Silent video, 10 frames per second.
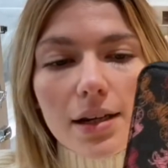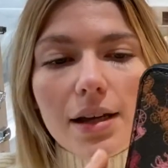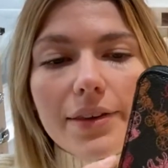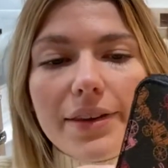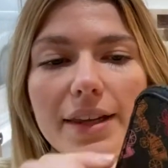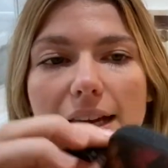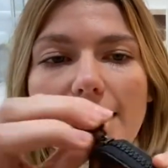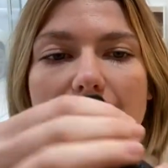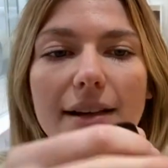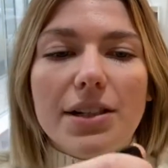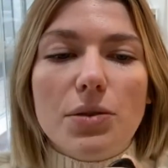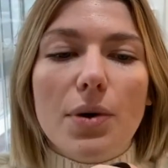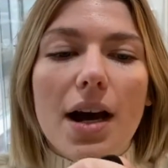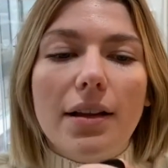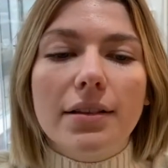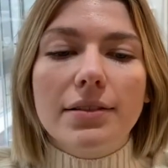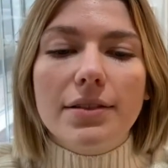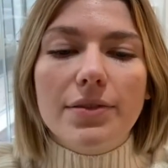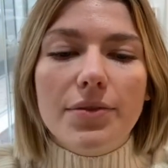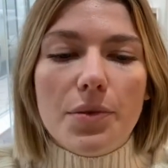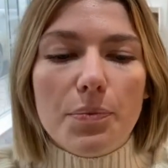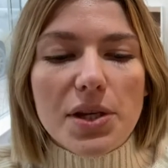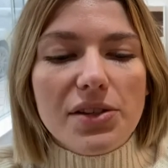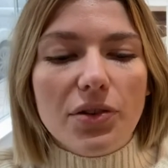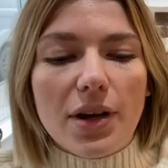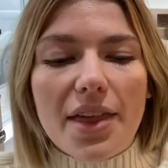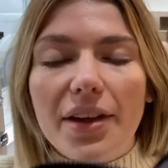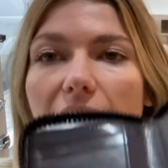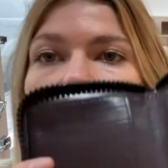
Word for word: And then the inside as well, beautiful leather